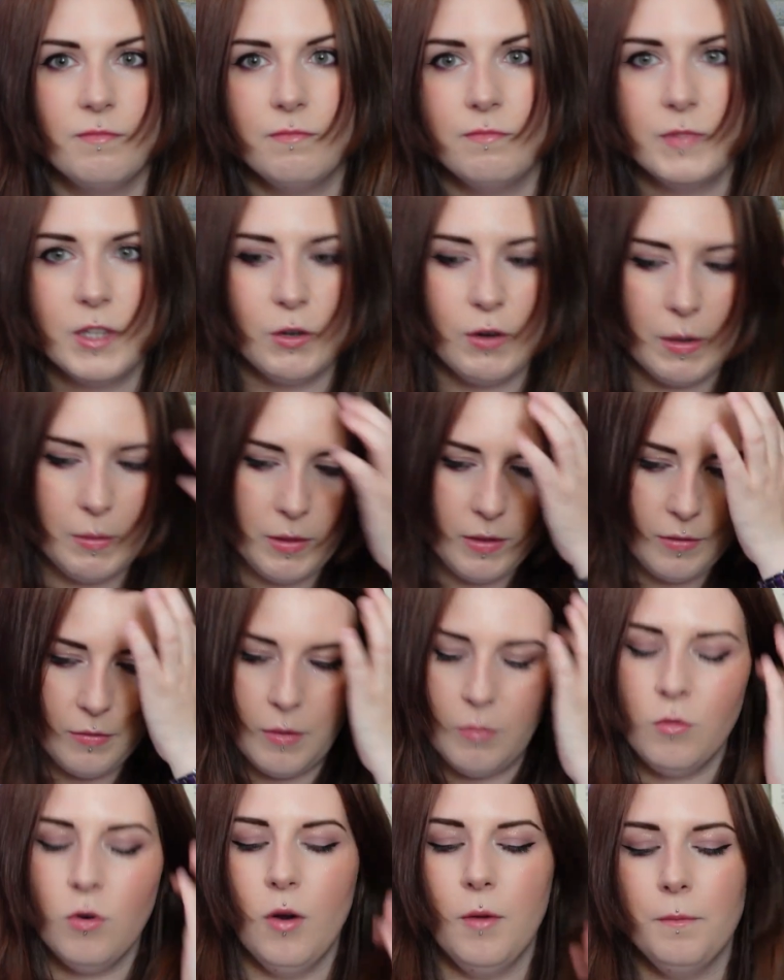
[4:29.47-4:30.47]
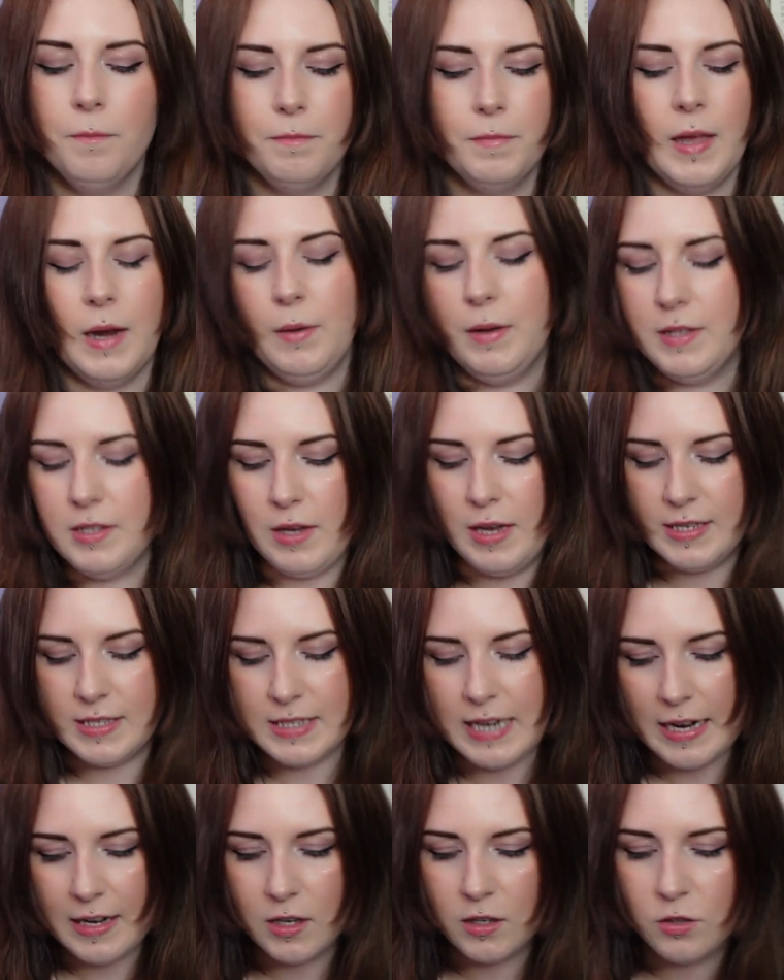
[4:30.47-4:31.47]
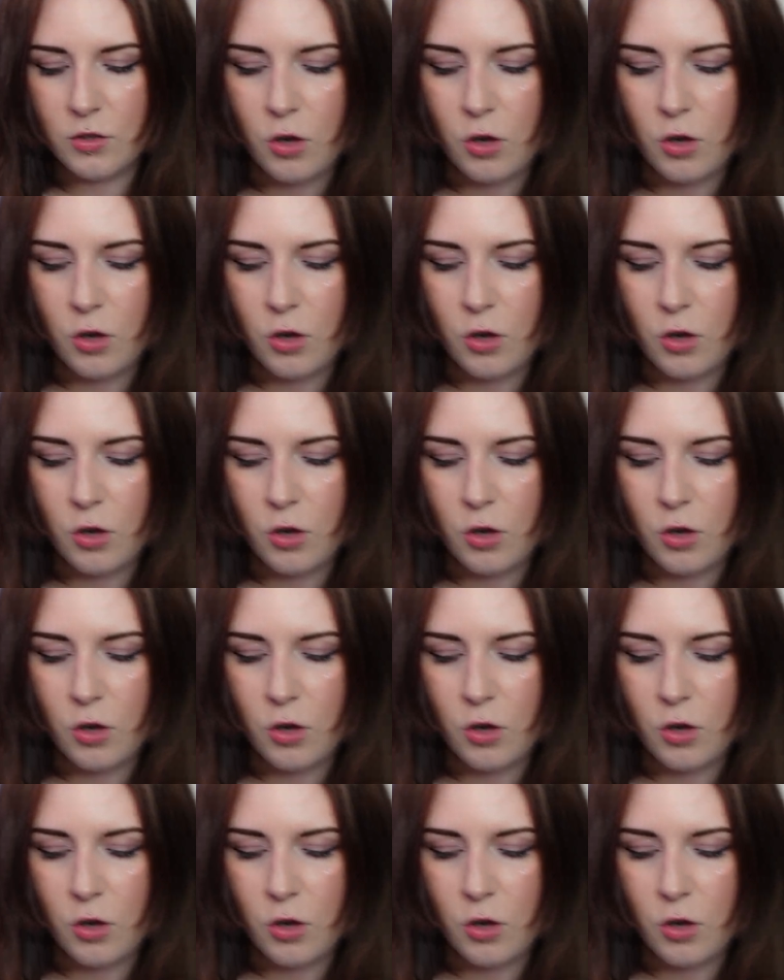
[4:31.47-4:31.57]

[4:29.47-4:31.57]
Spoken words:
Correct me if I'm wrong. Anyway, so yeah, standard